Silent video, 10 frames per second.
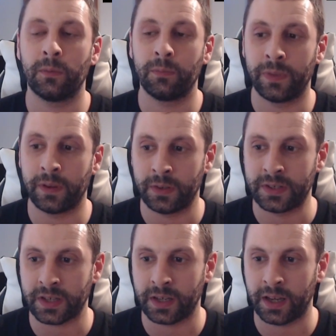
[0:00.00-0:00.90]
there
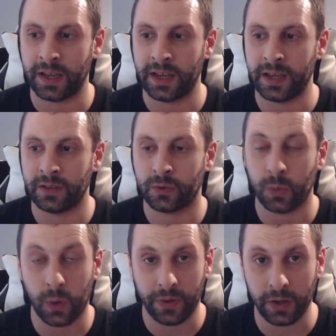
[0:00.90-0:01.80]
is a
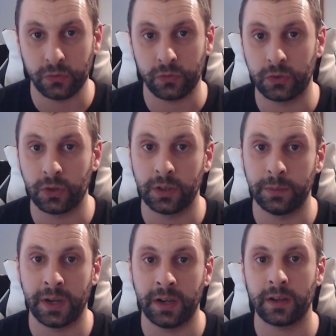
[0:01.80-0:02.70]
$1,200
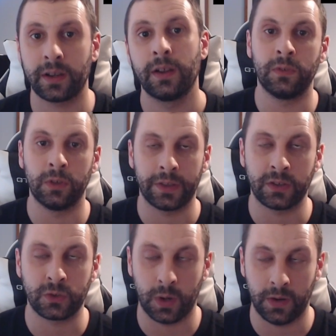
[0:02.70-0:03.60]
mark, another
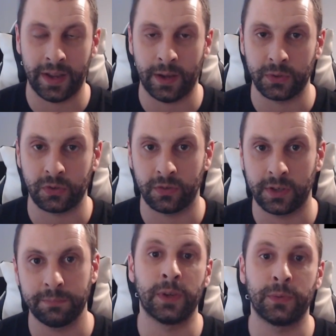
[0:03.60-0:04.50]
12-hour
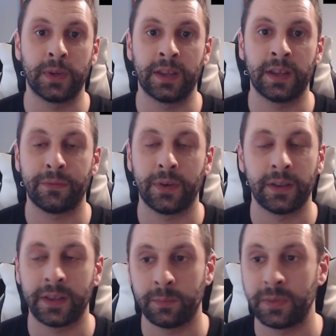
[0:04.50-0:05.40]
stream. If we get that far,
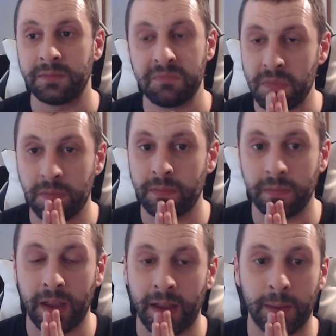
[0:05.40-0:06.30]
that would be
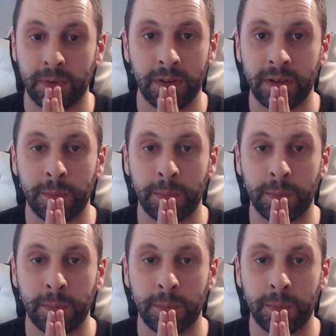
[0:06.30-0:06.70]
absolutely